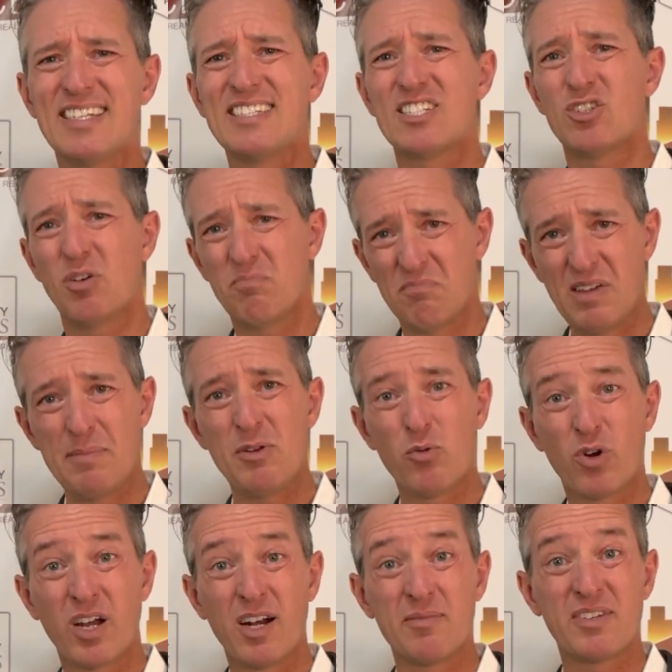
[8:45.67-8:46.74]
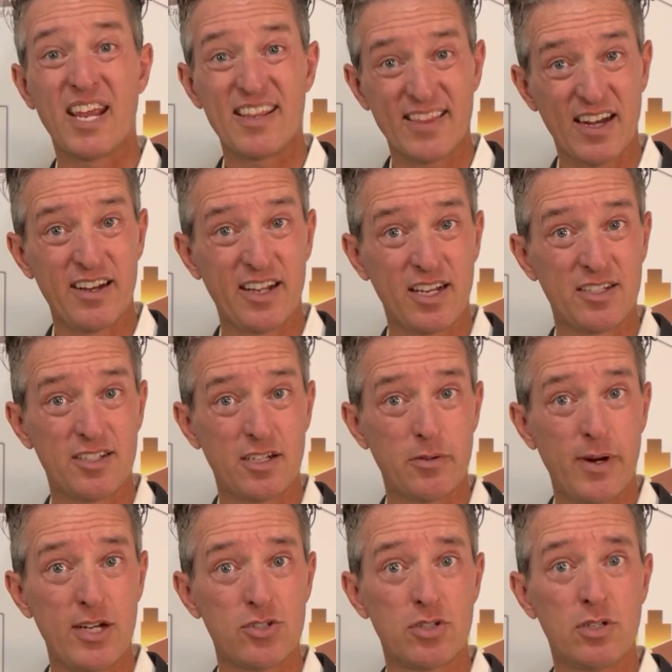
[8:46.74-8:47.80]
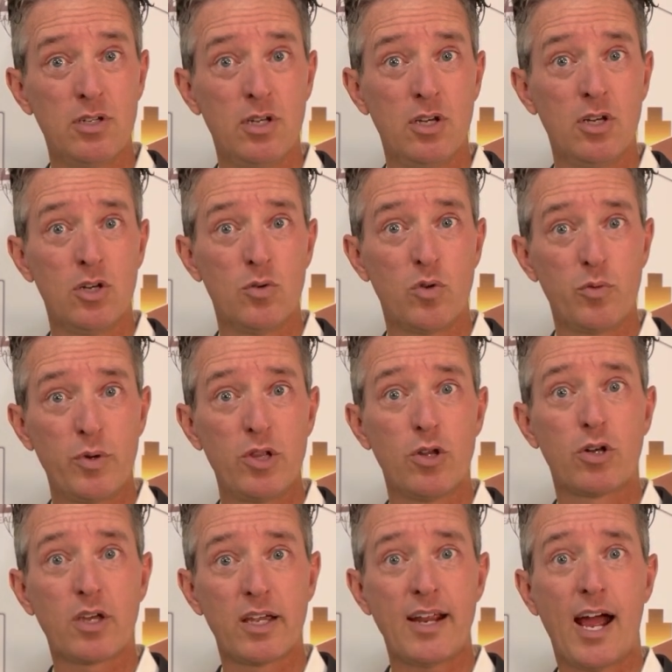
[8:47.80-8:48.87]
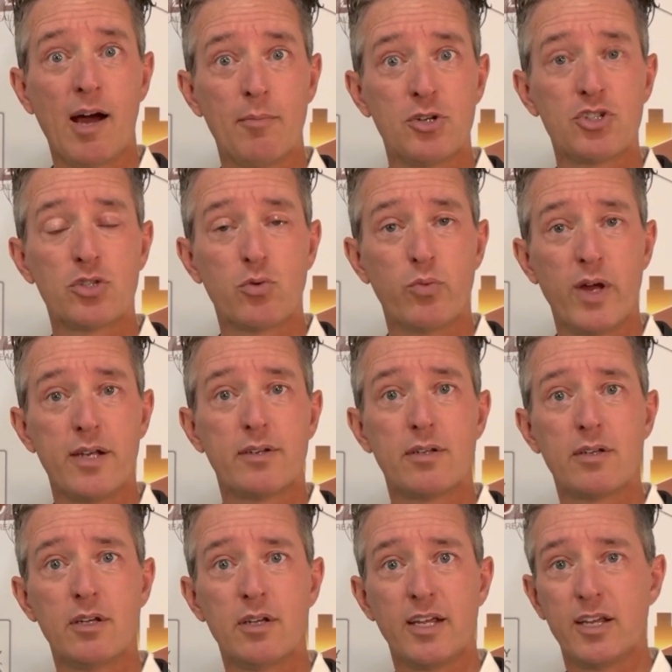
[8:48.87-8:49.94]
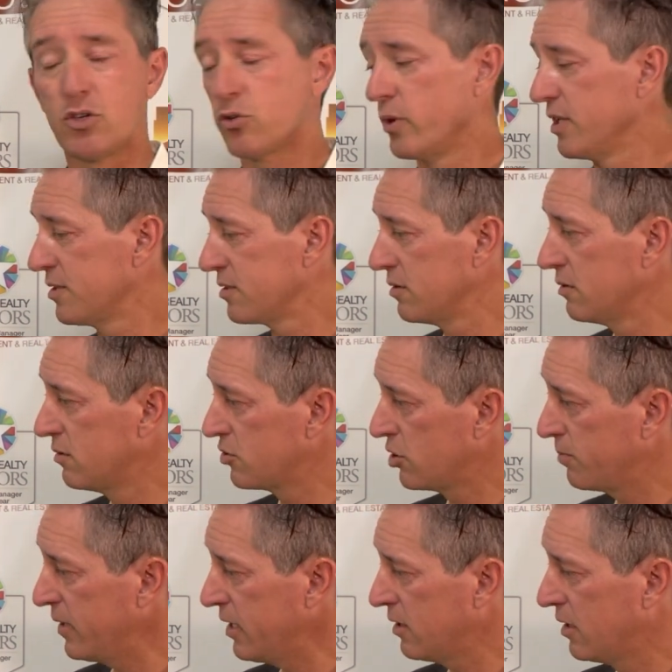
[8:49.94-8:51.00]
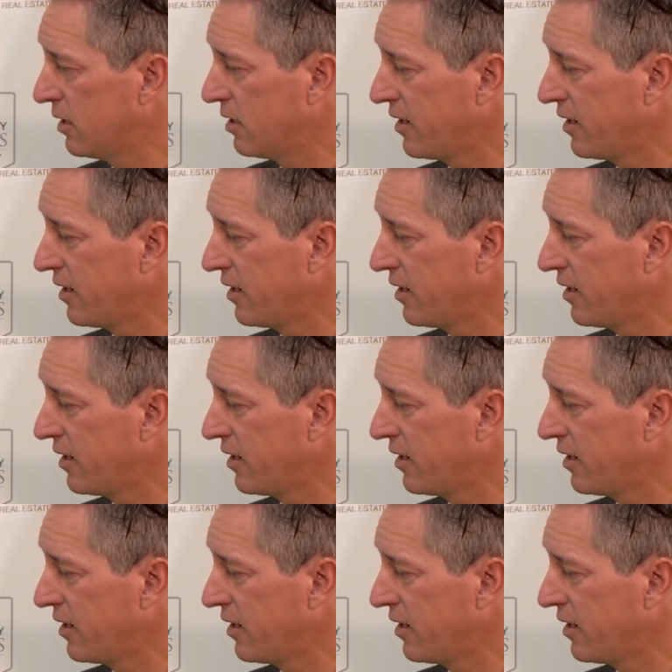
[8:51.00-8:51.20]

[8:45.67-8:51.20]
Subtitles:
And so maybe we're going to take that into consideration when we look at how much the rent increase should be.